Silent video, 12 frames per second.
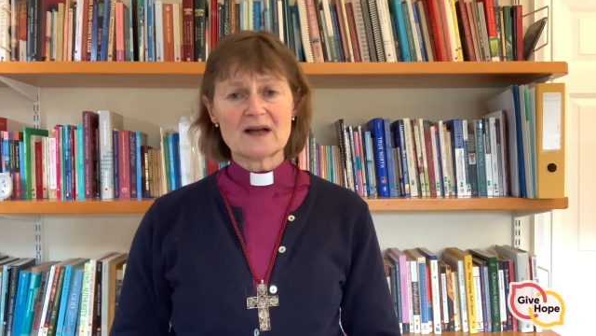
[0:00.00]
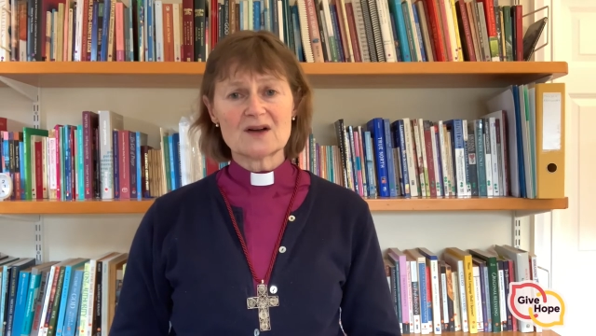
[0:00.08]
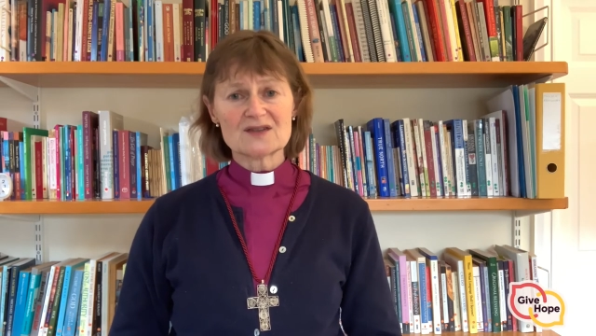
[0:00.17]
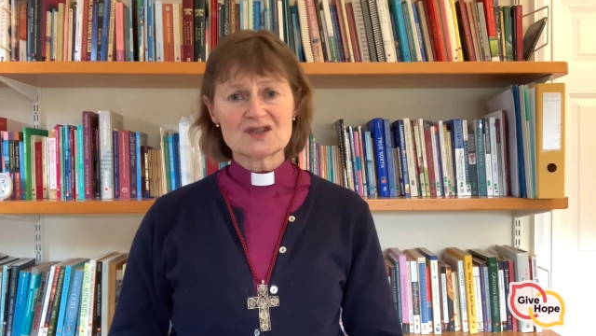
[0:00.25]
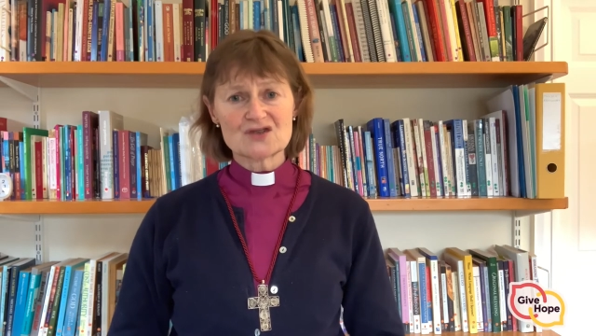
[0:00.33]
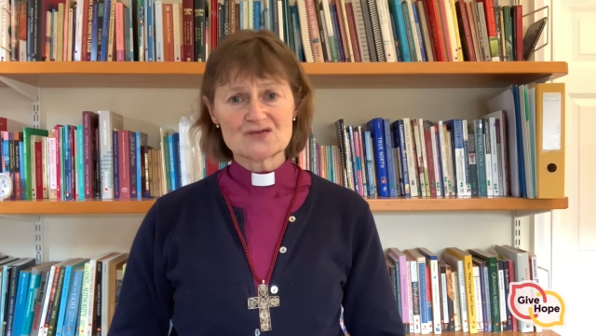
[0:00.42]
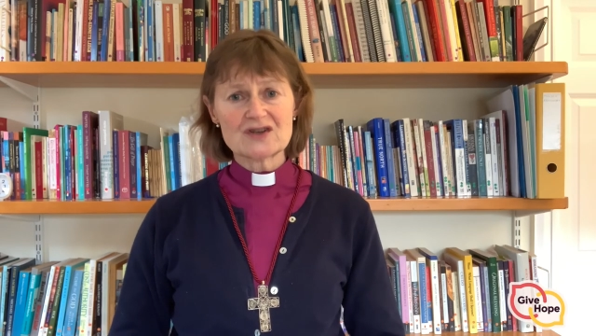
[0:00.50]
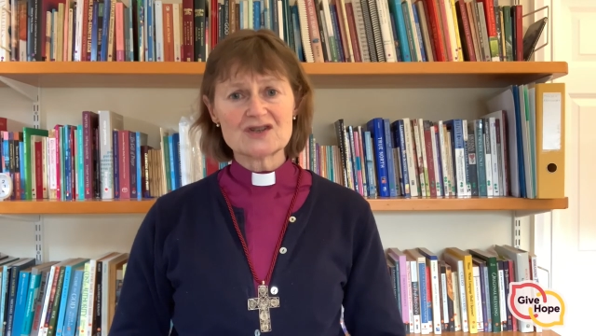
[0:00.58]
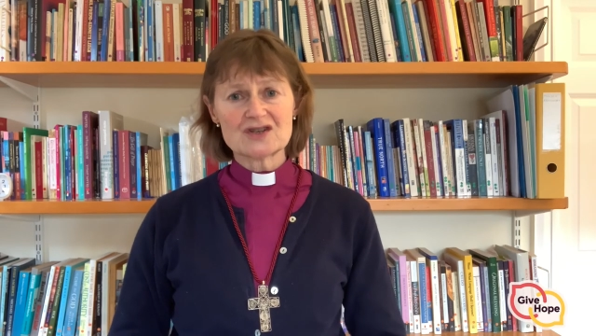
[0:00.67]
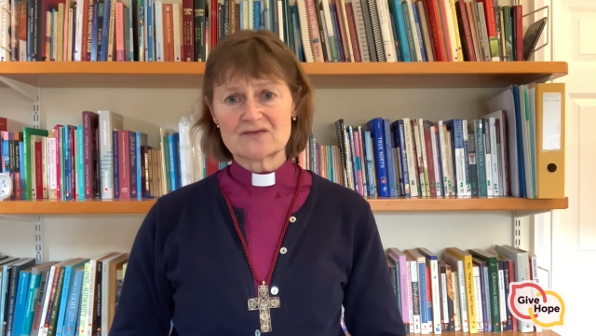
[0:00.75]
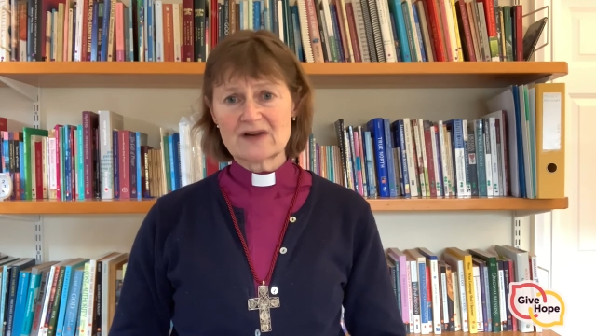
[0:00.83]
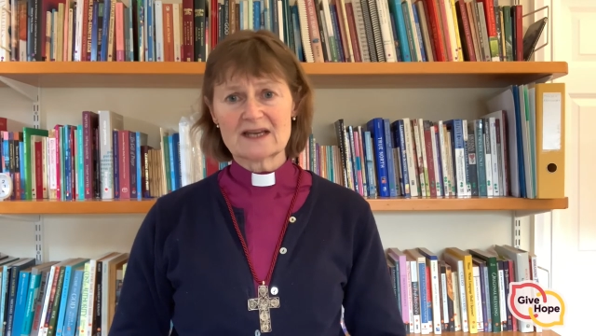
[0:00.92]
our
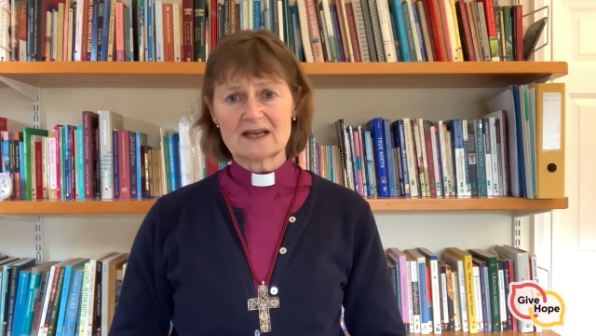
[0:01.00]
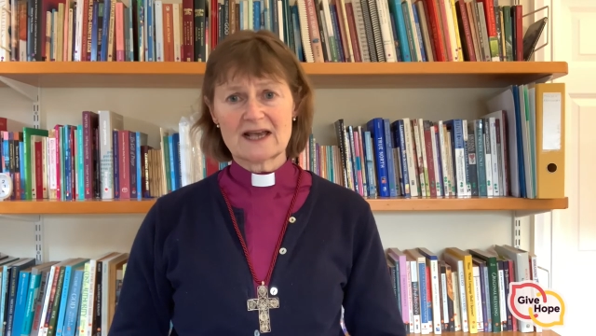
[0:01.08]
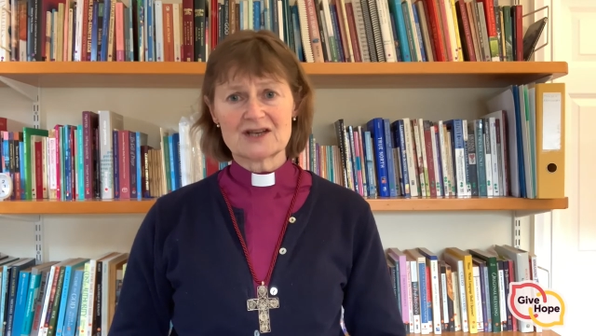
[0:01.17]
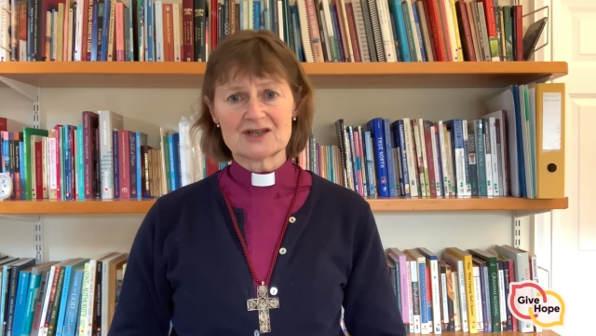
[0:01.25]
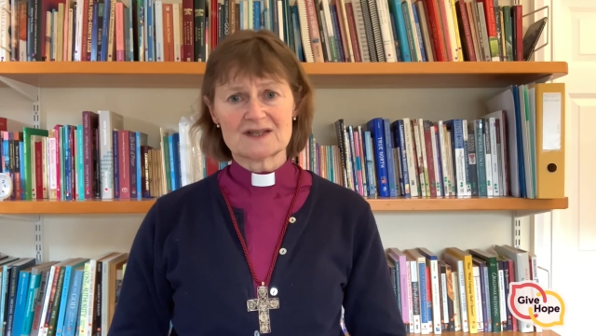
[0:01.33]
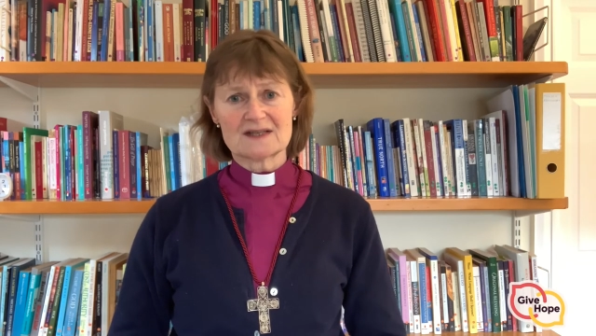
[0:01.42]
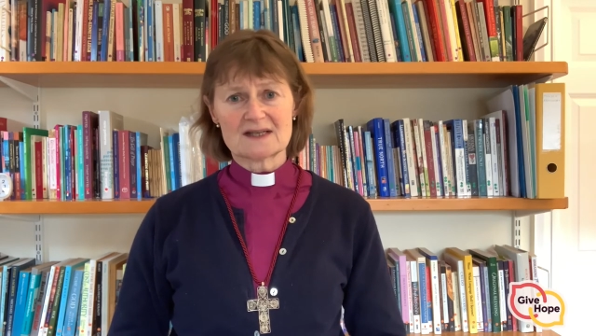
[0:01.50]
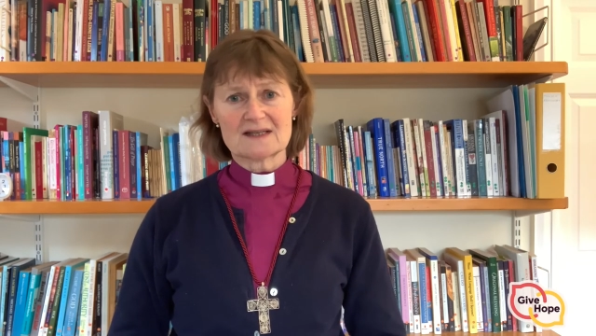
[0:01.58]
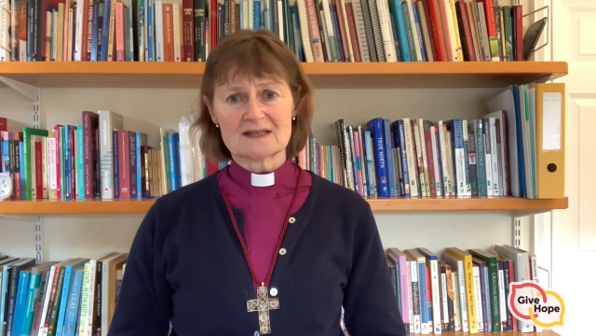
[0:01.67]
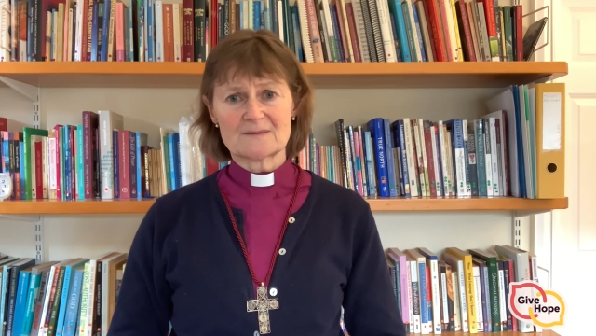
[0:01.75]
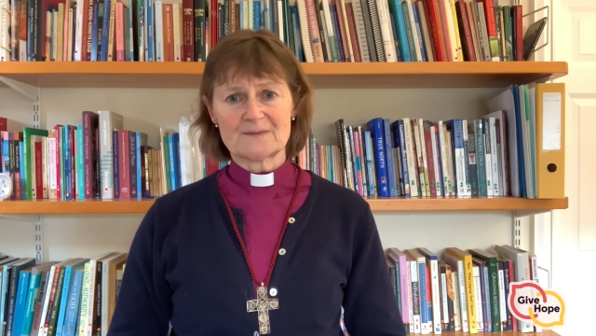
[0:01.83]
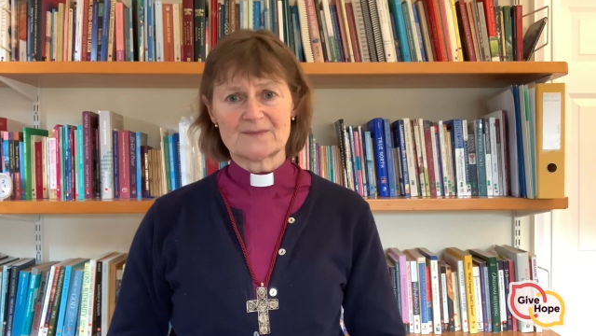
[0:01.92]
stringent regulation
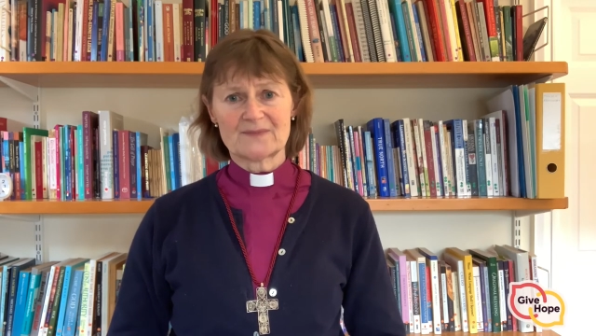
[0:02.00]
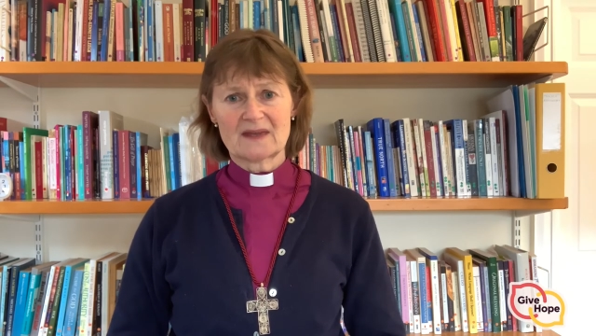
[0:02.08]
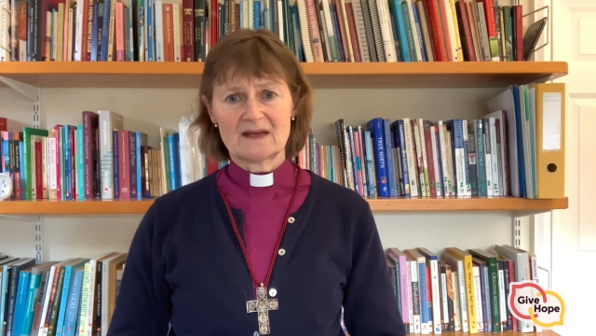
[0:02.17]
system.